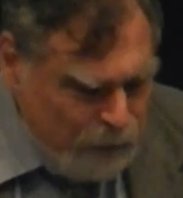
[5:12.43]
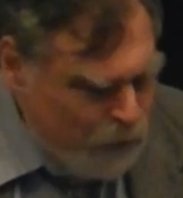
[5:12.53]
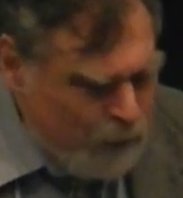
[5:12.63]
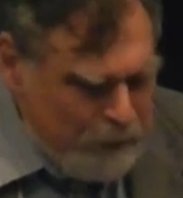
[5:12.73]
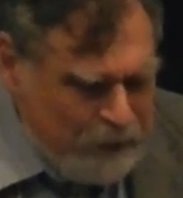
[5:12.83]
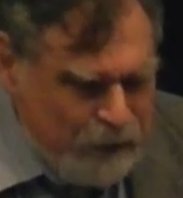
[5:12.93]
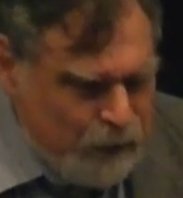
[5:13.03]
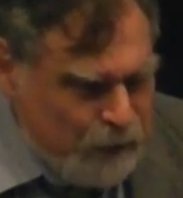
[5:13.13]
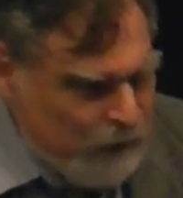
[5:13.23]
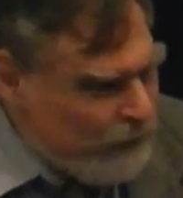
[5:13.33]
forming a
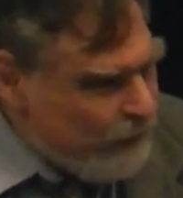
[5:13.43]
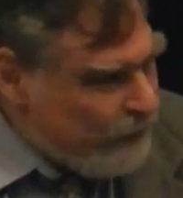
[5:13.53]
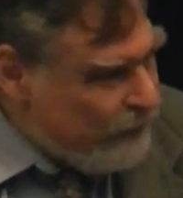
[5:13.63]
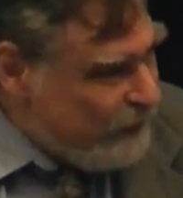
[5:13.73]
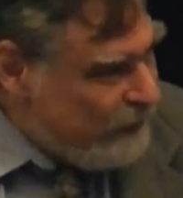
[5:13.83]
joint church,